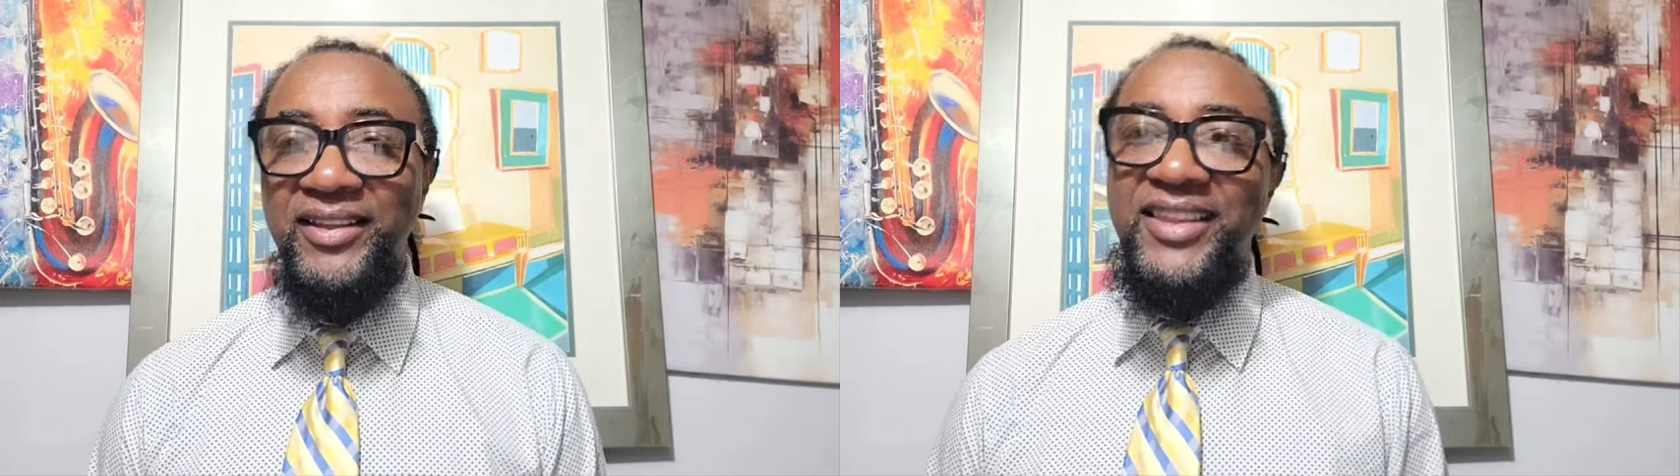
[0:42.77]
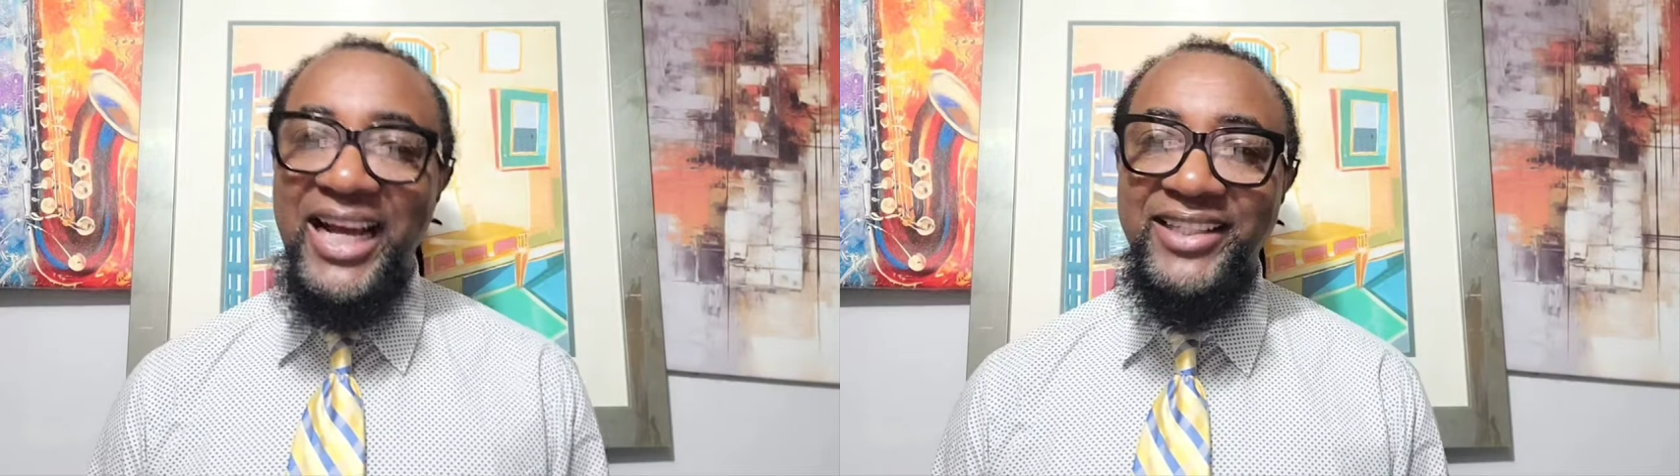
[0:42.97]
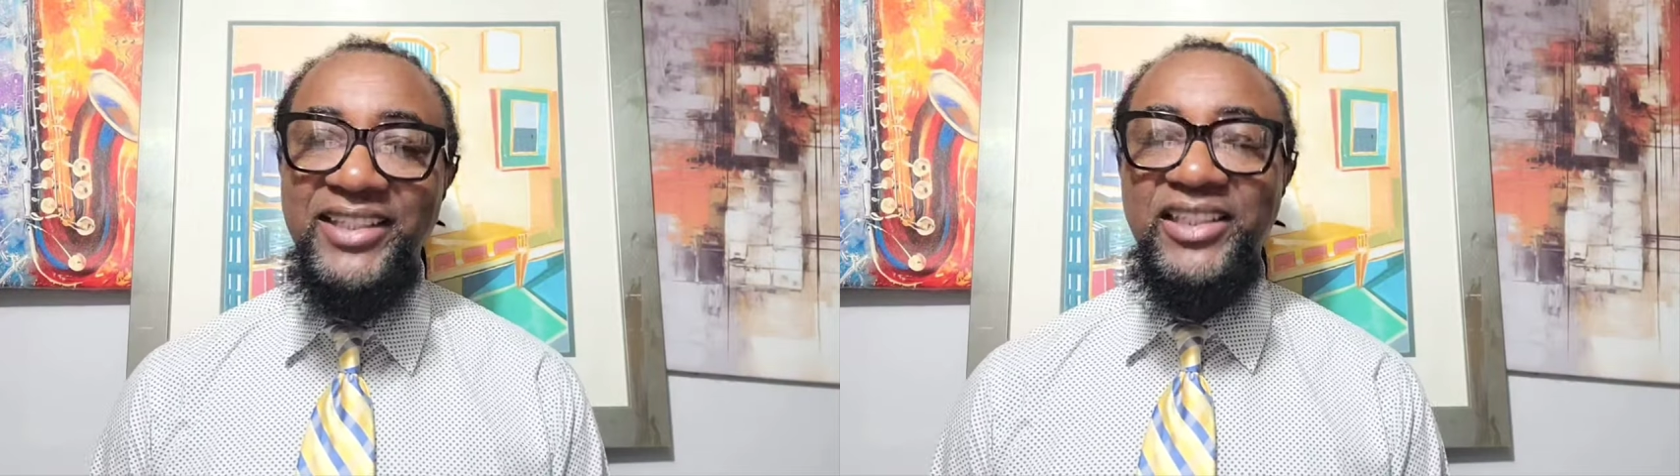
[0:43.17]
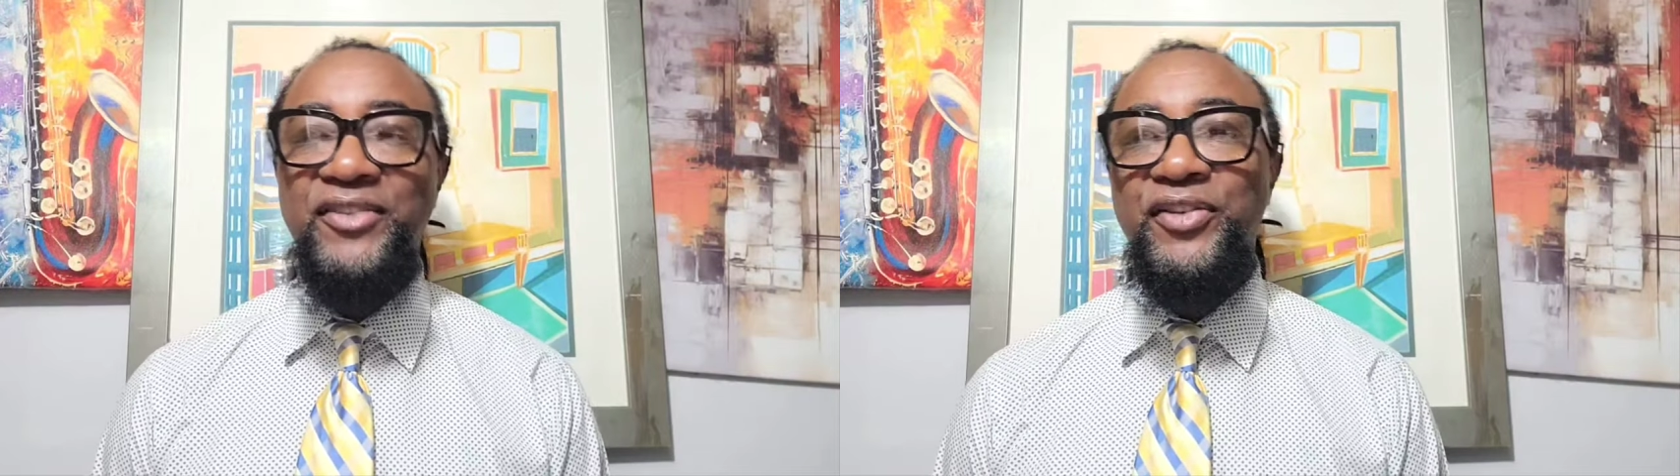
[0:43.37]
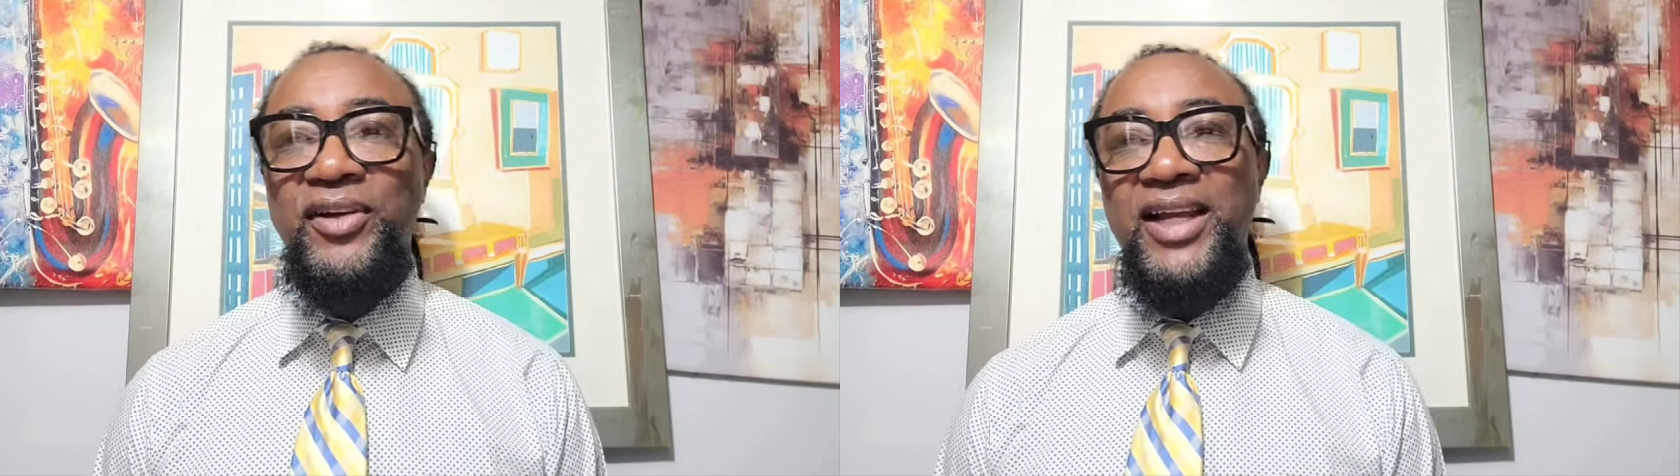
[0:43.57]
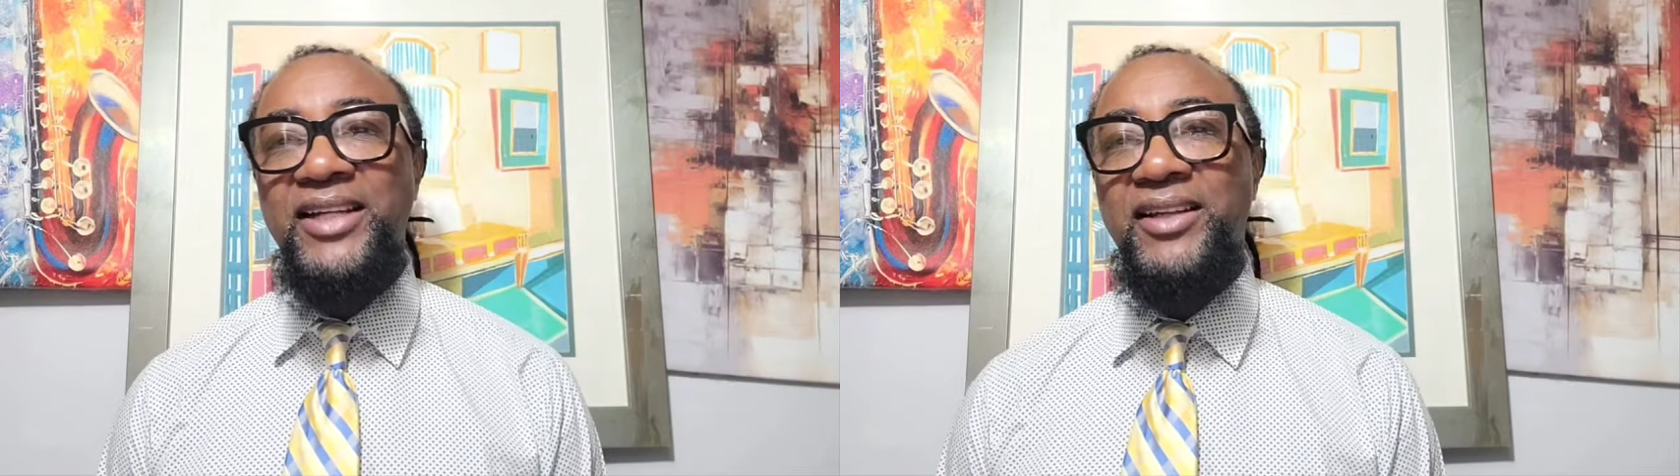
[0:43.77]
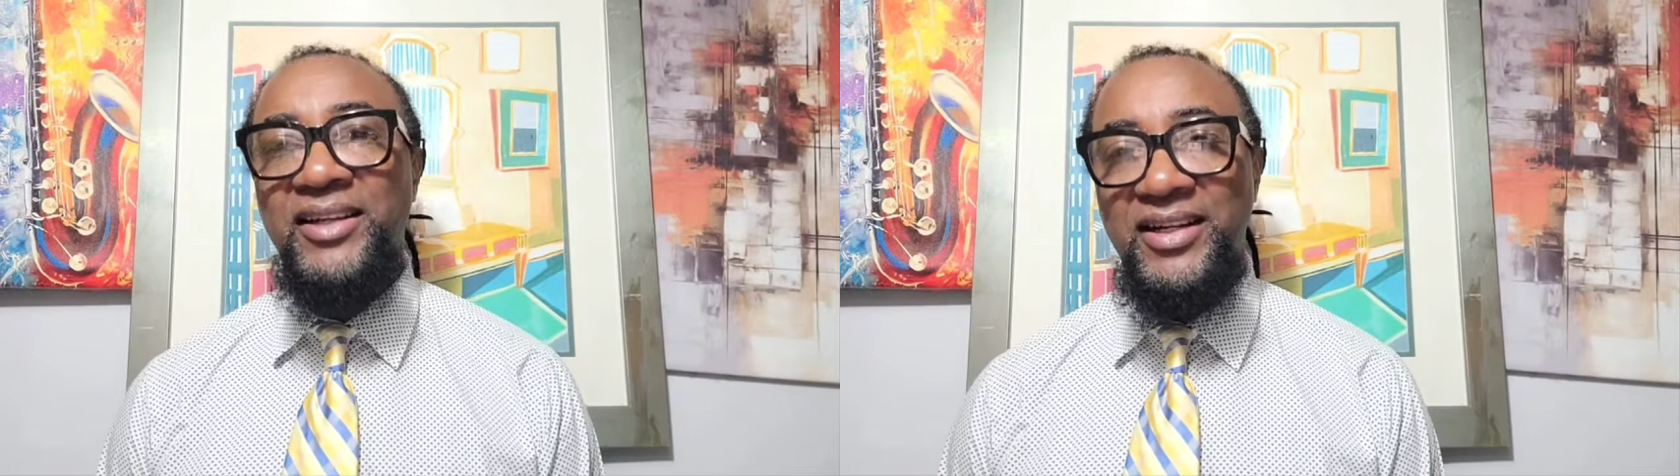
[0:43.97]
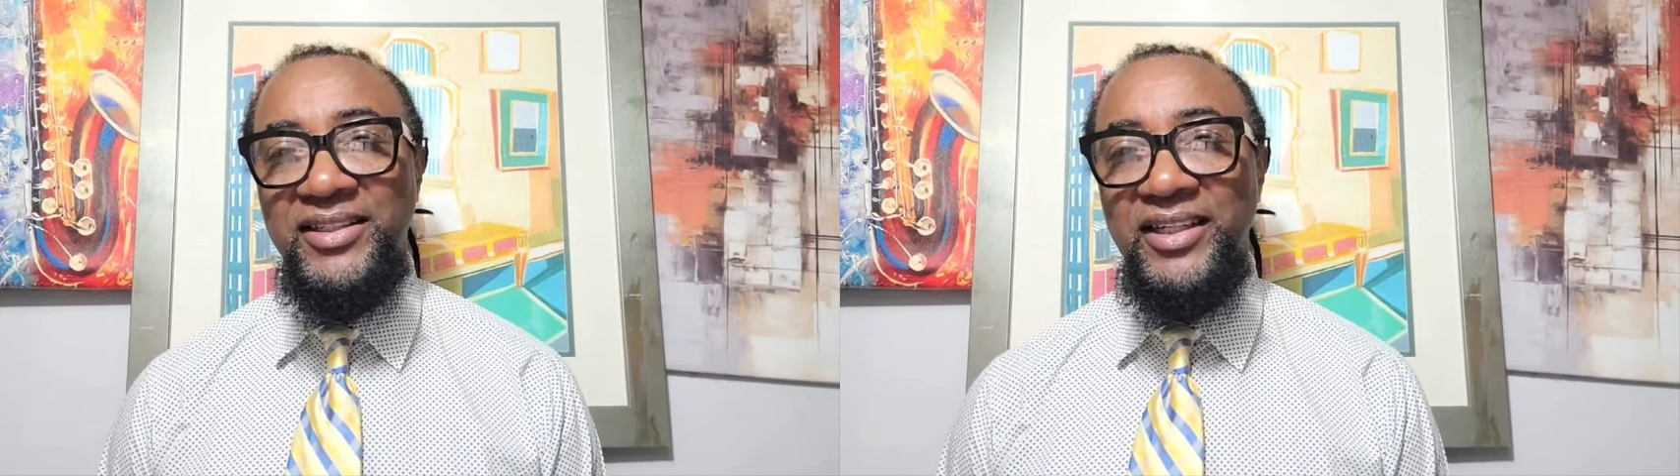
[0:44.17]
That is if you like the
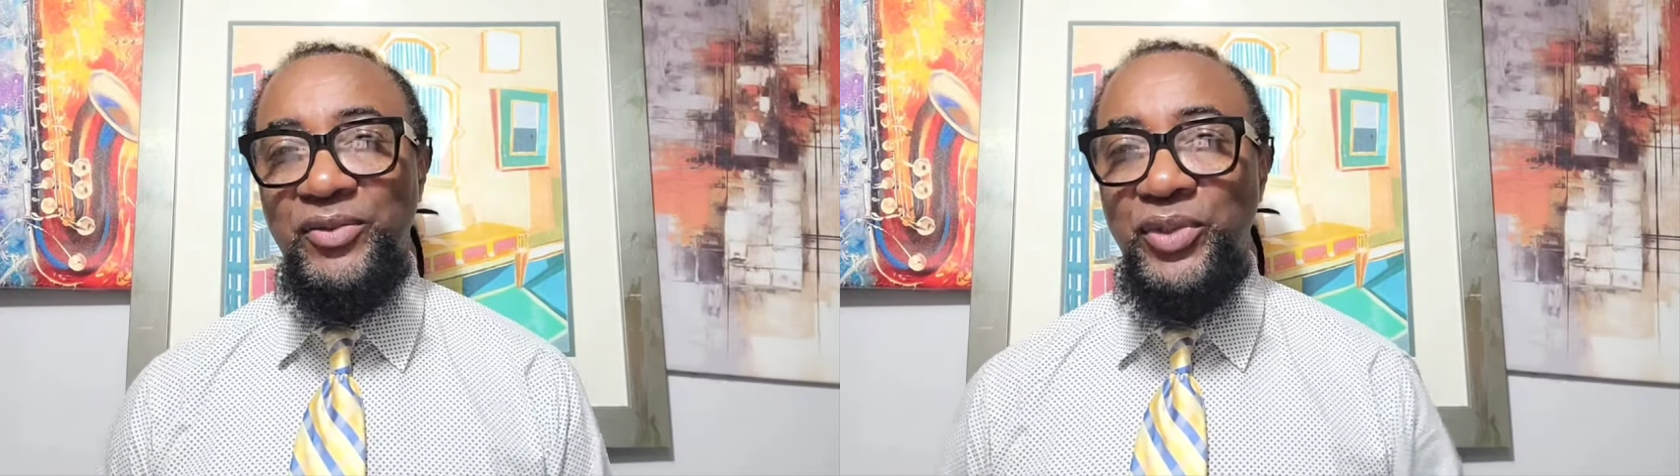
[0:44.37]
content,